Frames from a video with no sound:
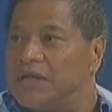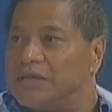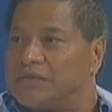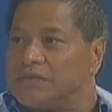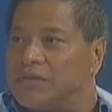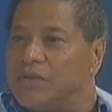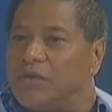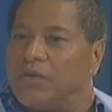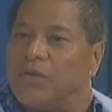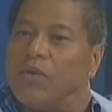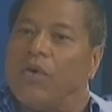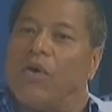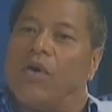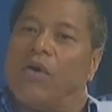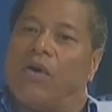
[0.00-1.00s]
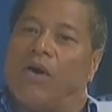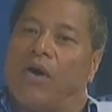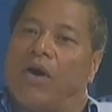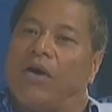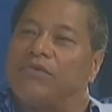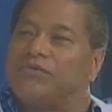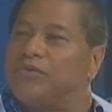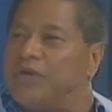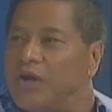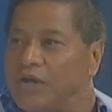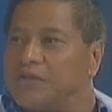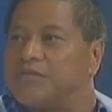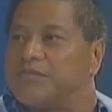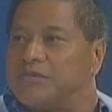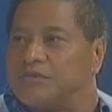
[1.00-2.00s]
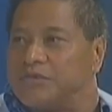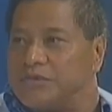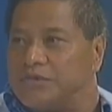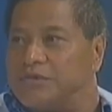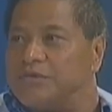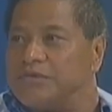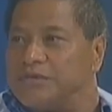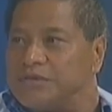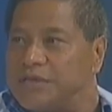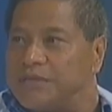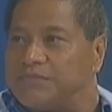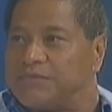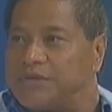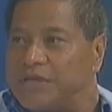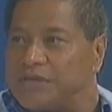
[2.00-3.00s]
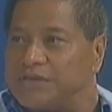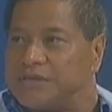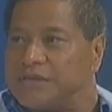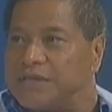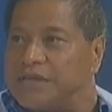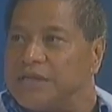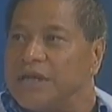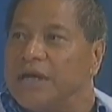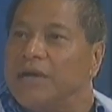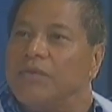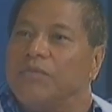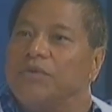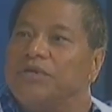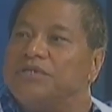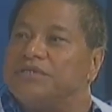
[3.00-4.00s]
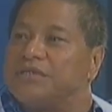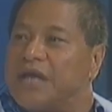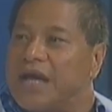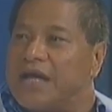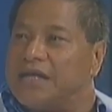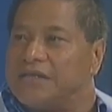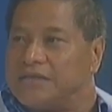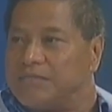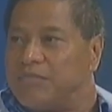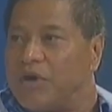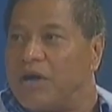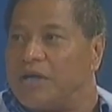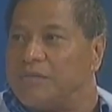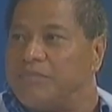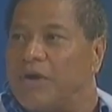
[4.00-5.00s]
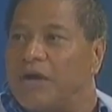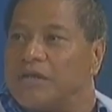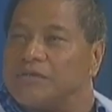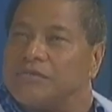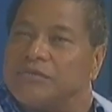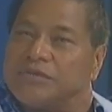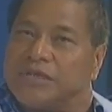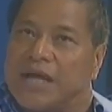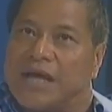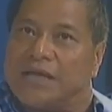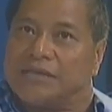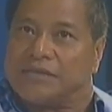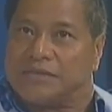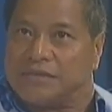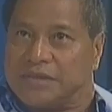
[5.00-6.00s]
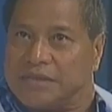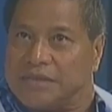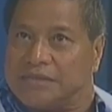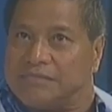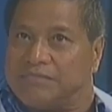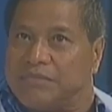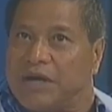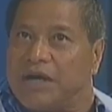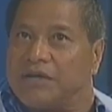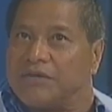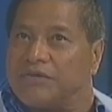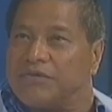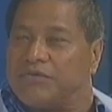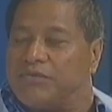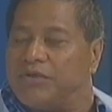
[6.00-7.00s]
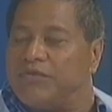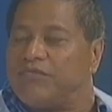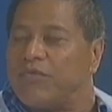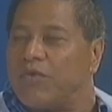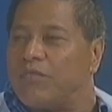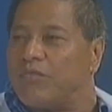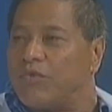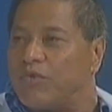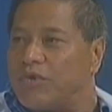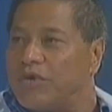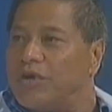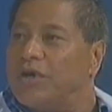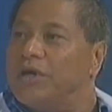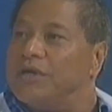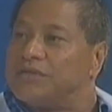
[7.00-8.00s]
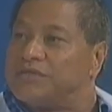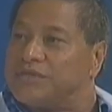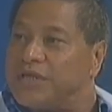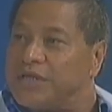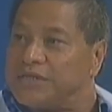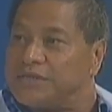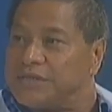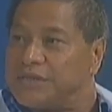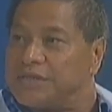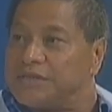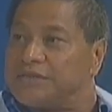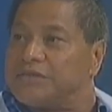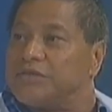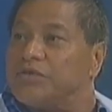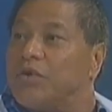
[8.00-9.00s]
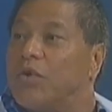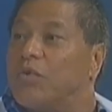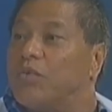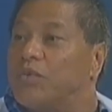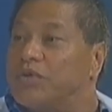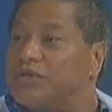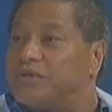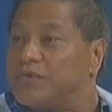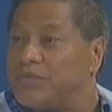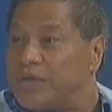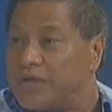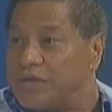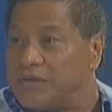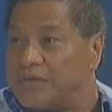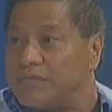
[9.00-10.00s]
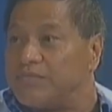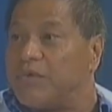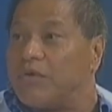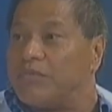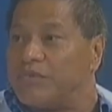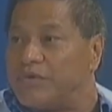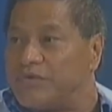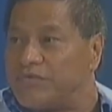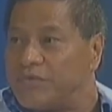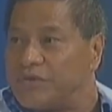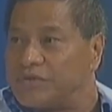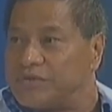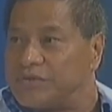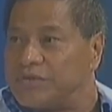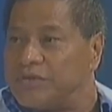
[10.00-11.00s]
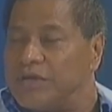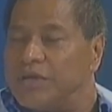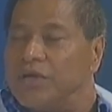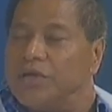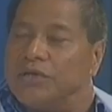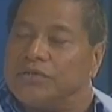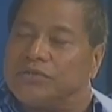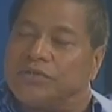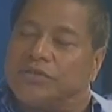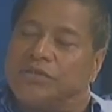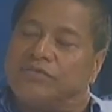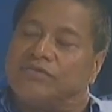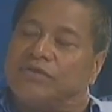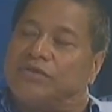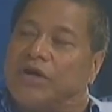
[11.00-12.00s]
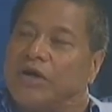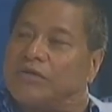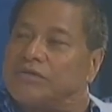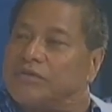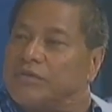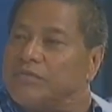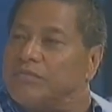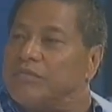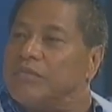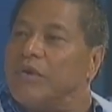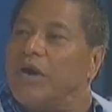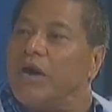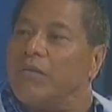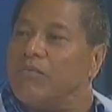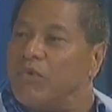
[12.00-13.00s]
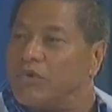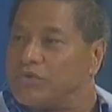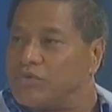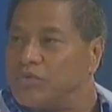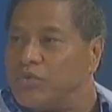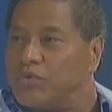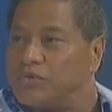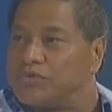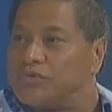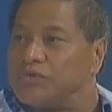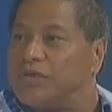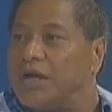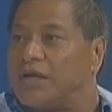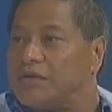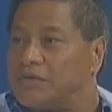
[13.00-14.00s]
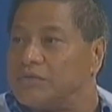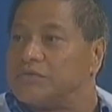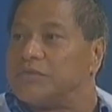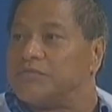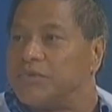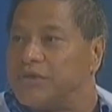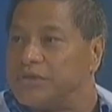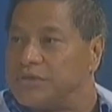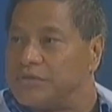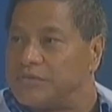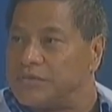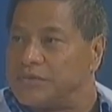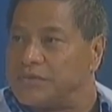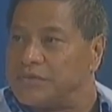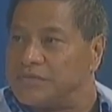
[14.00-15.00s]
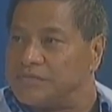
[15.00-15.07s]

So all three hospitals are doing the same testing. We just added the body box, which adds about three or four more testings to go with the regular pulmonary function to give the doctor uh, more tools to diagnose the patient with.